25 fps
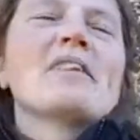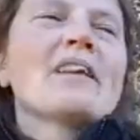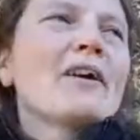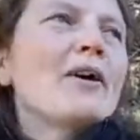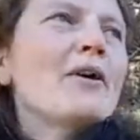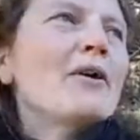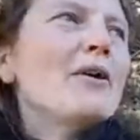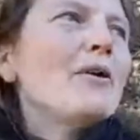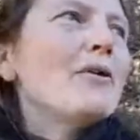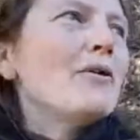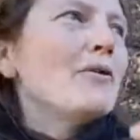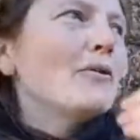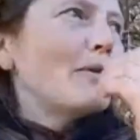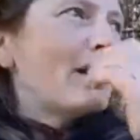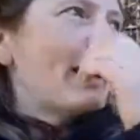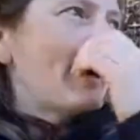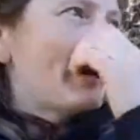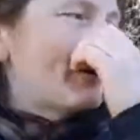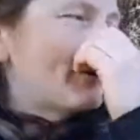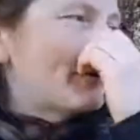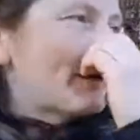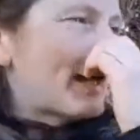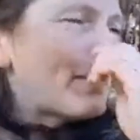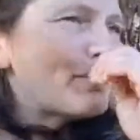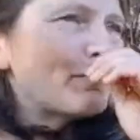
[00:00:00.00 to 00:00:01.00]
Oh,
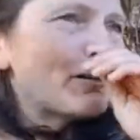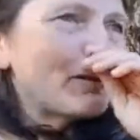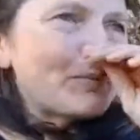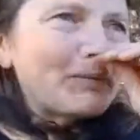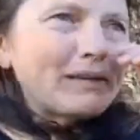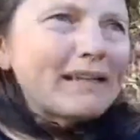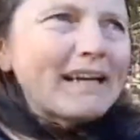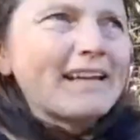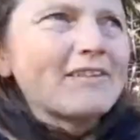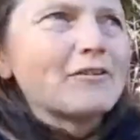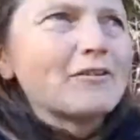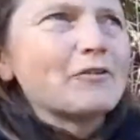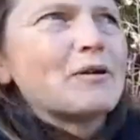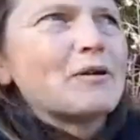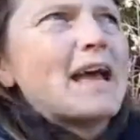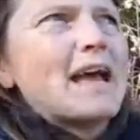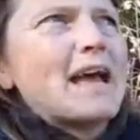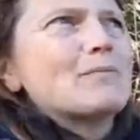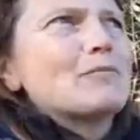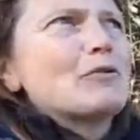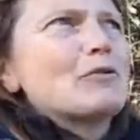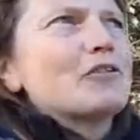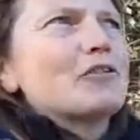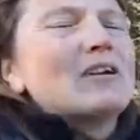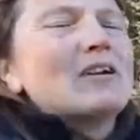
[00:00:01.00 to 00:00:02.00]
wow. How many plants or
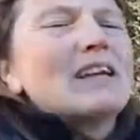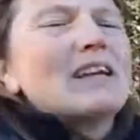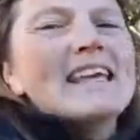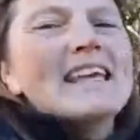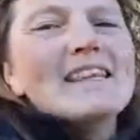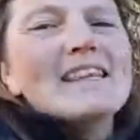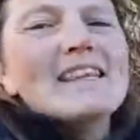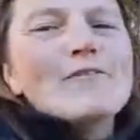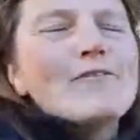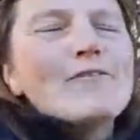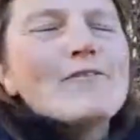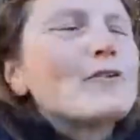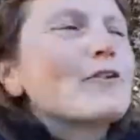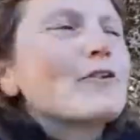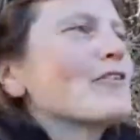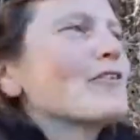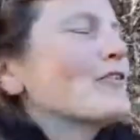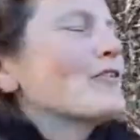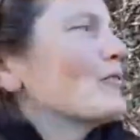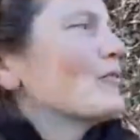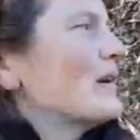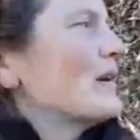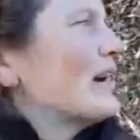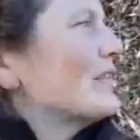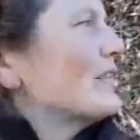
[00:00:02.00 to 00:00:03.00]
animals are in the forest
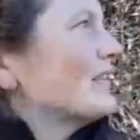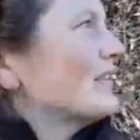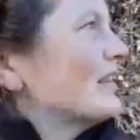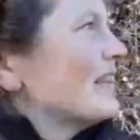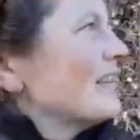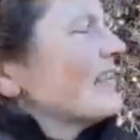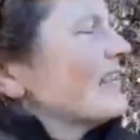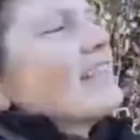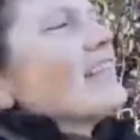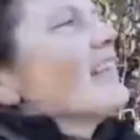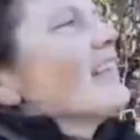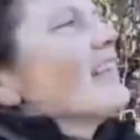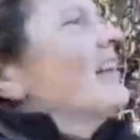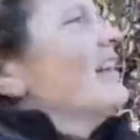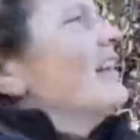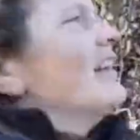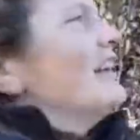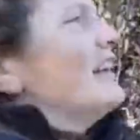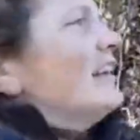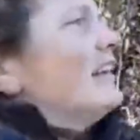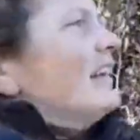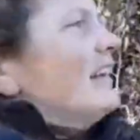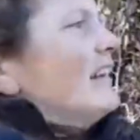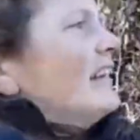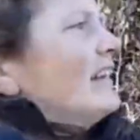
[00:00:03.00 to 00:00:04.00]
around us?
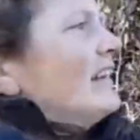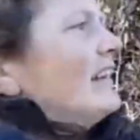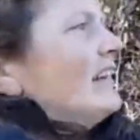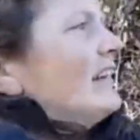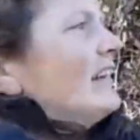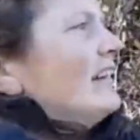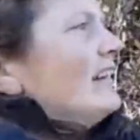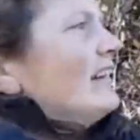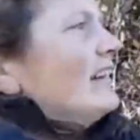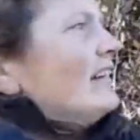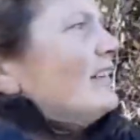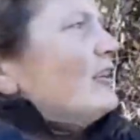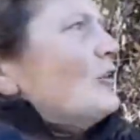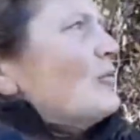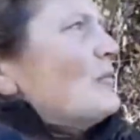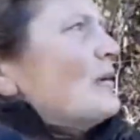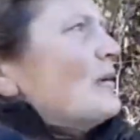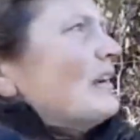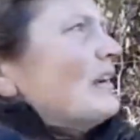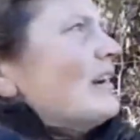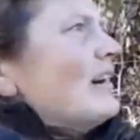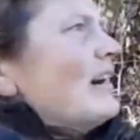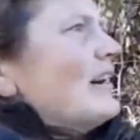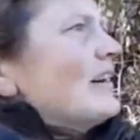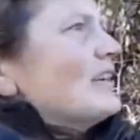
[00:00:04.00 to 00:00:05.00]
Oh my
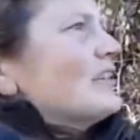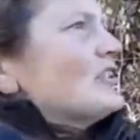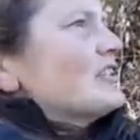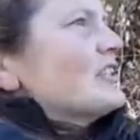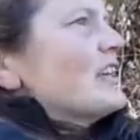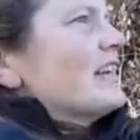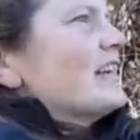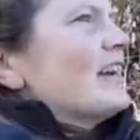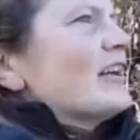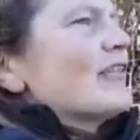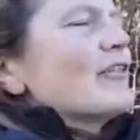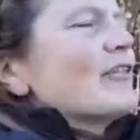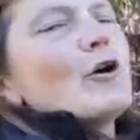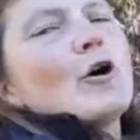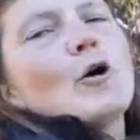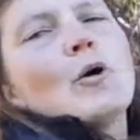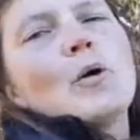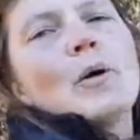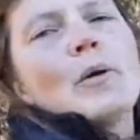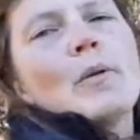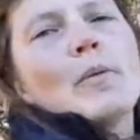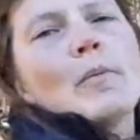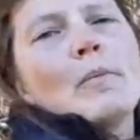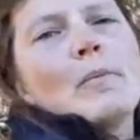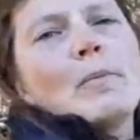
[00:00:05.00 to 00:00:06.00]
gosh.
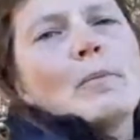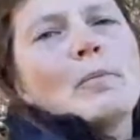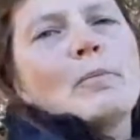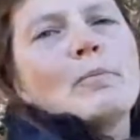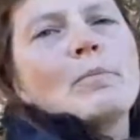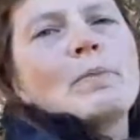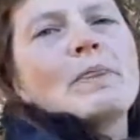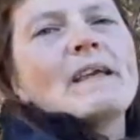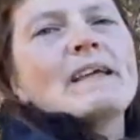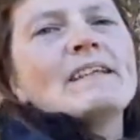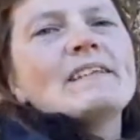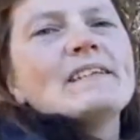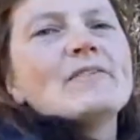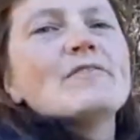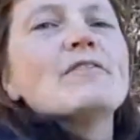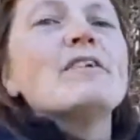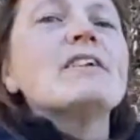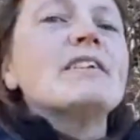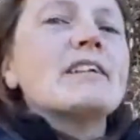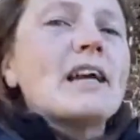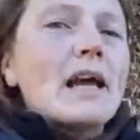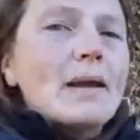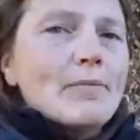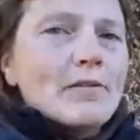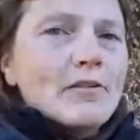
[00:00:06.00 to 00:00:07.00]
So
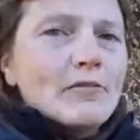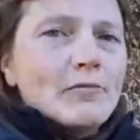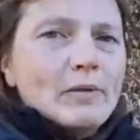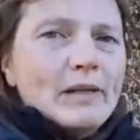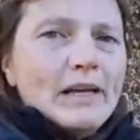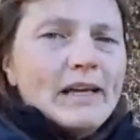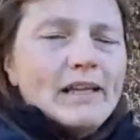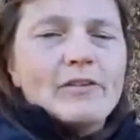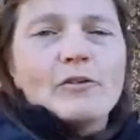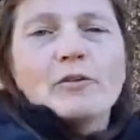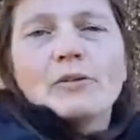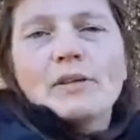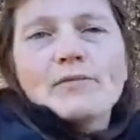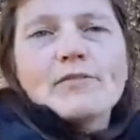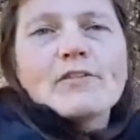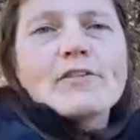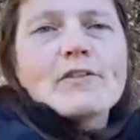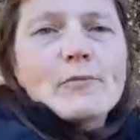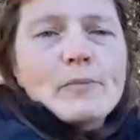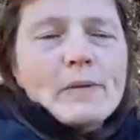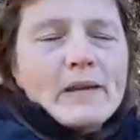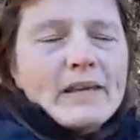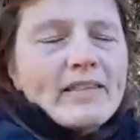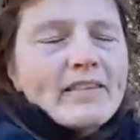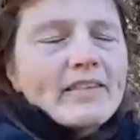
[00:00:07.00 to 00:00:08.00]
different types of plants, so different
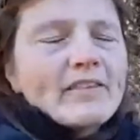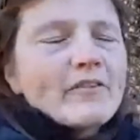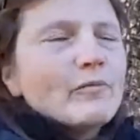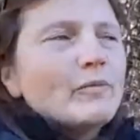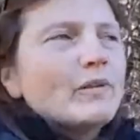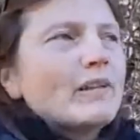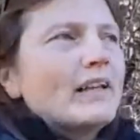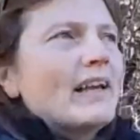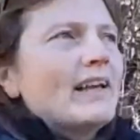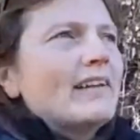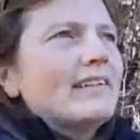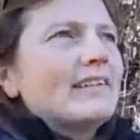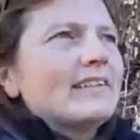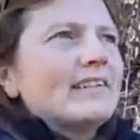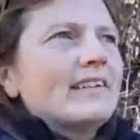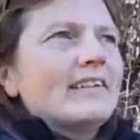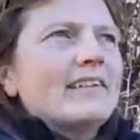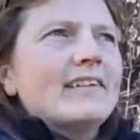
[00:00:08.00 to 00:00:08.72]
species of plant.